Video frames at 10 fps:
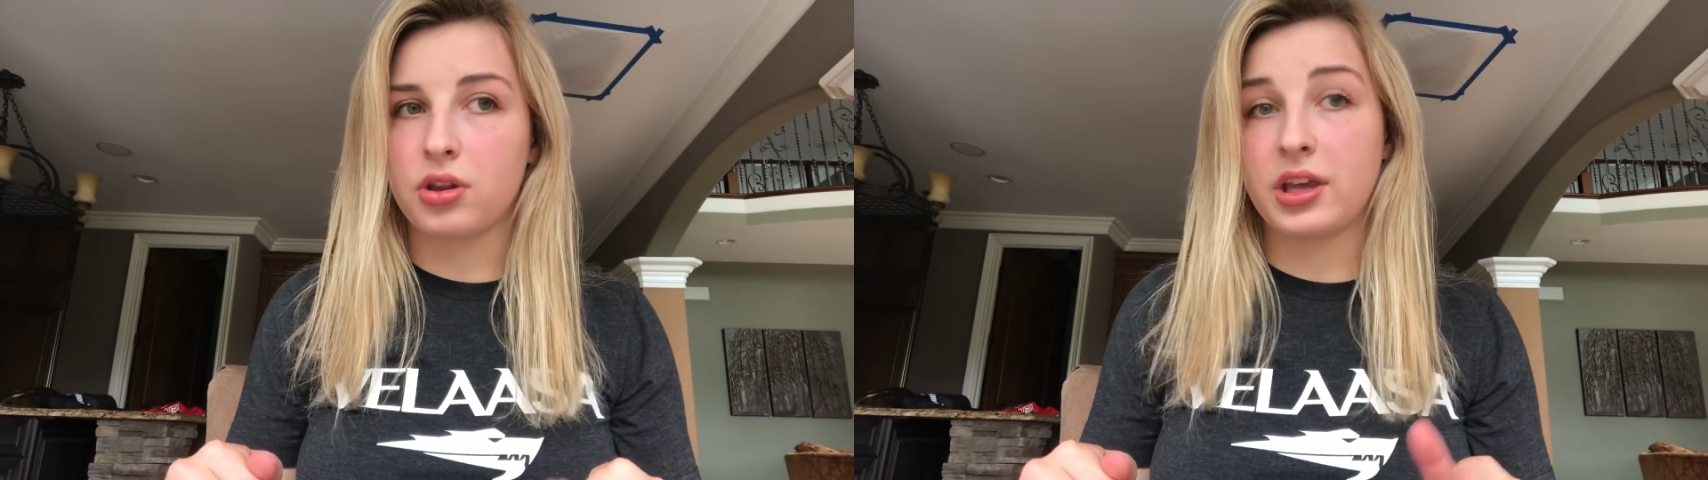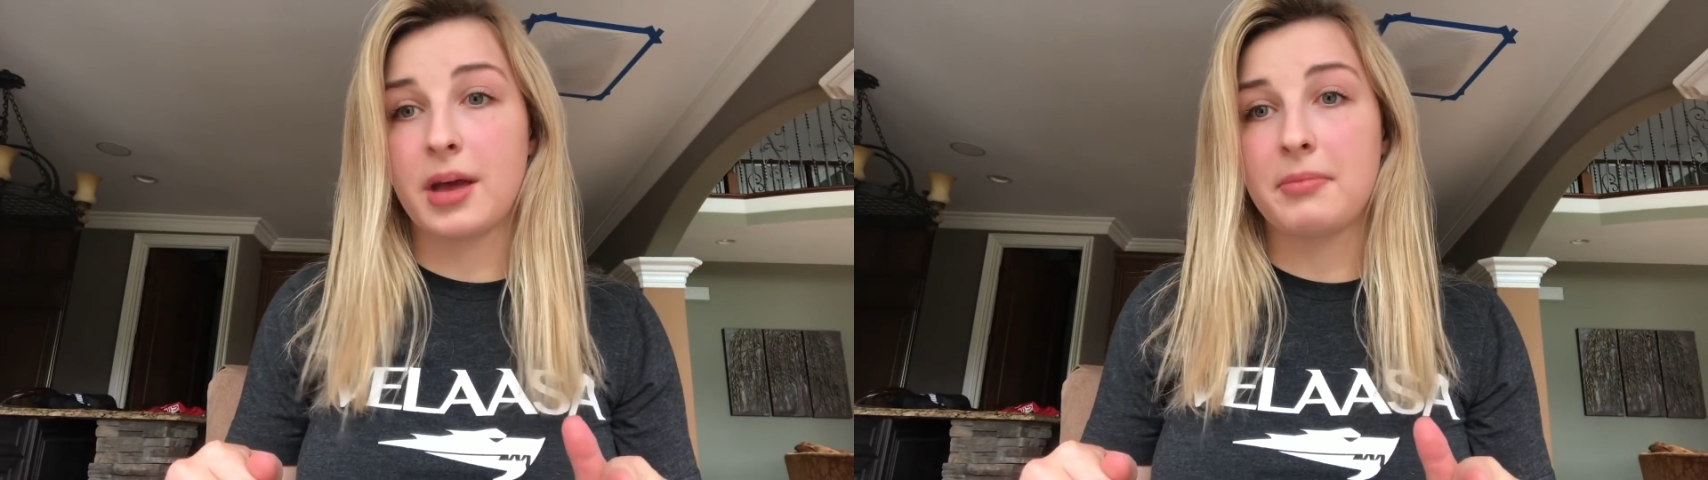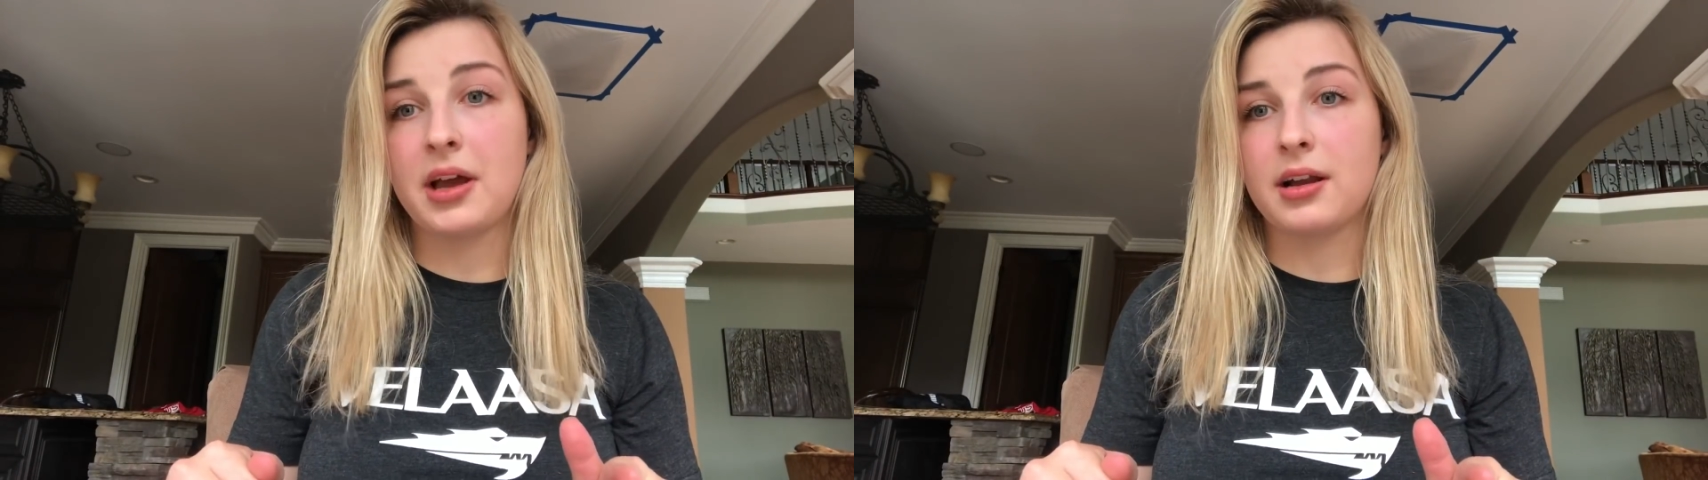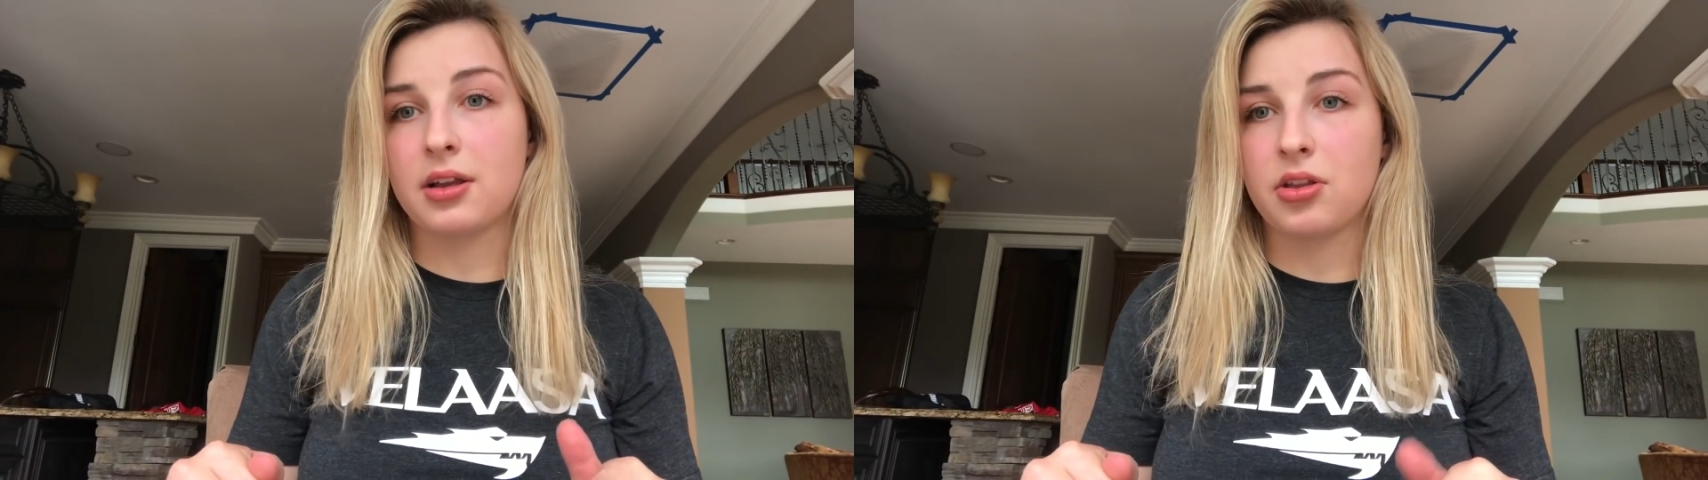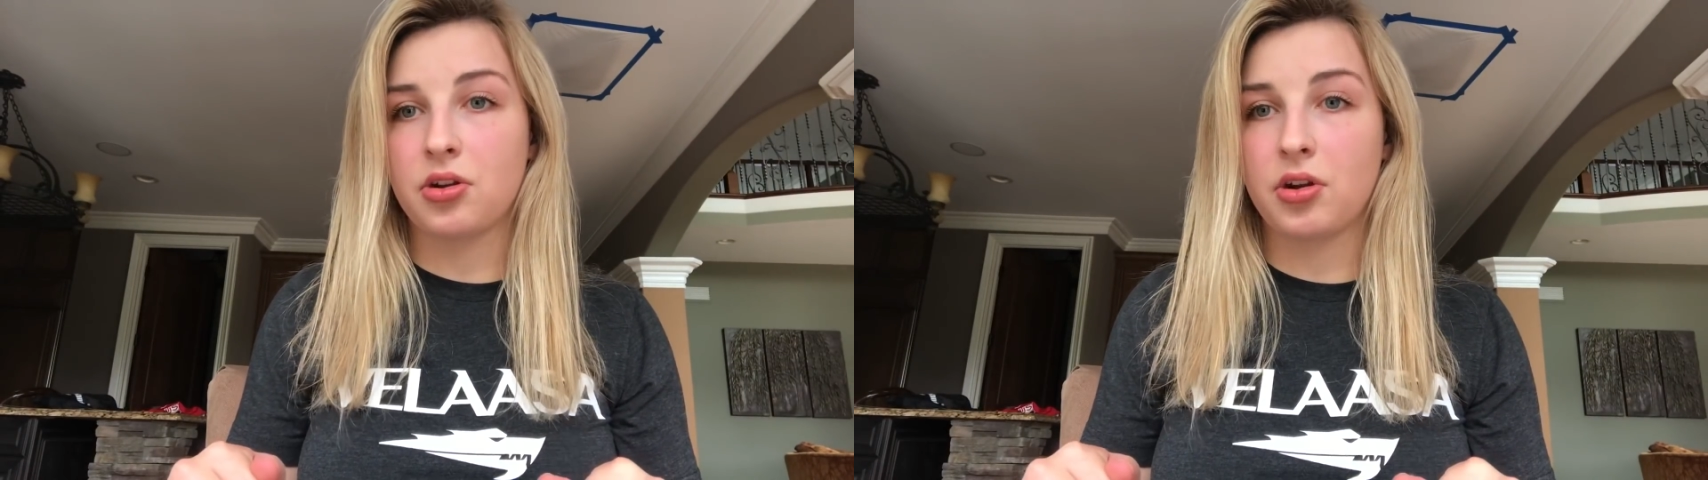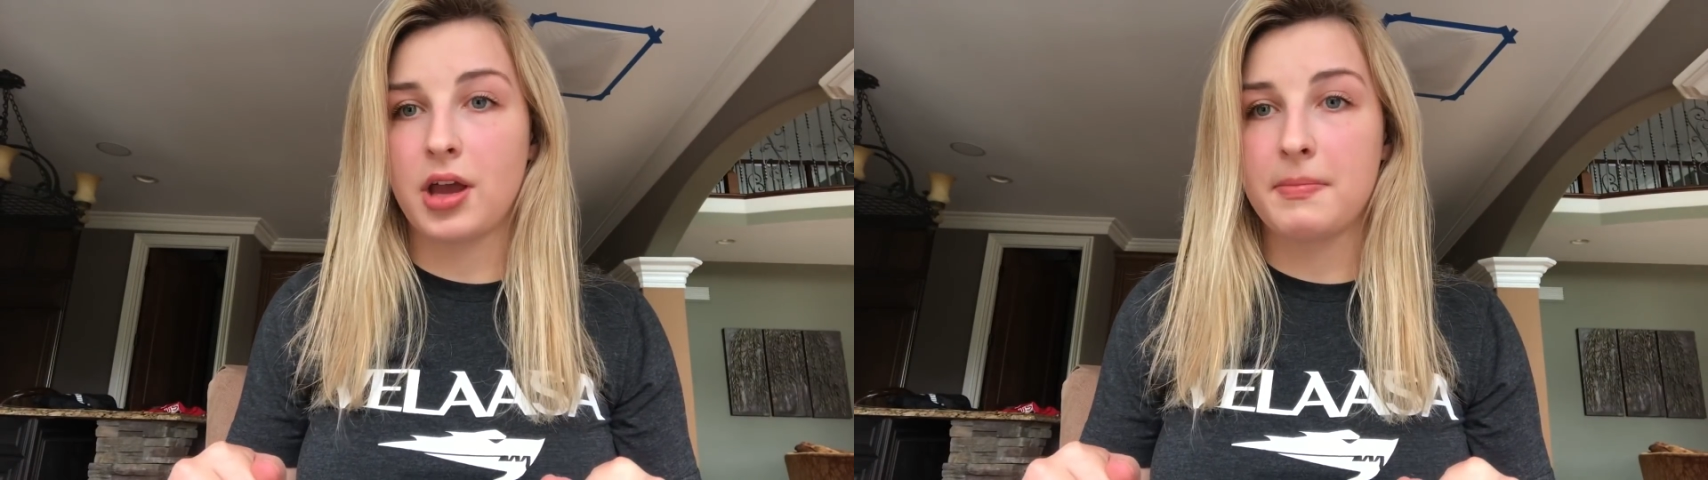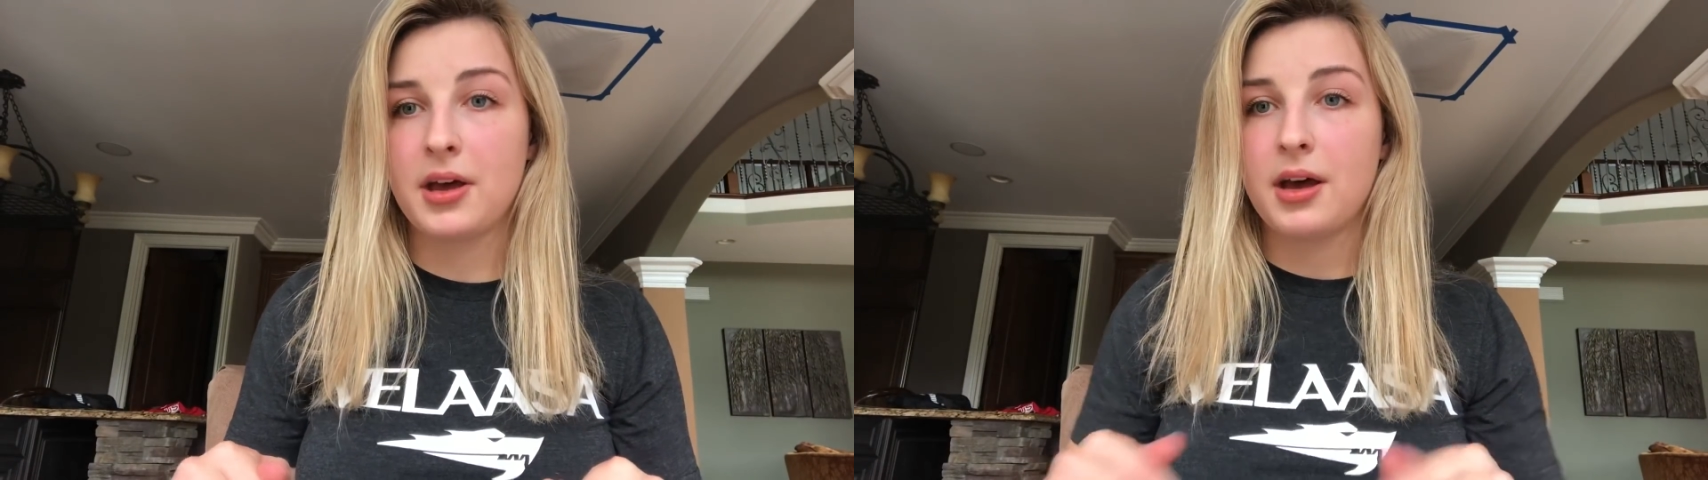DM me on Instagram.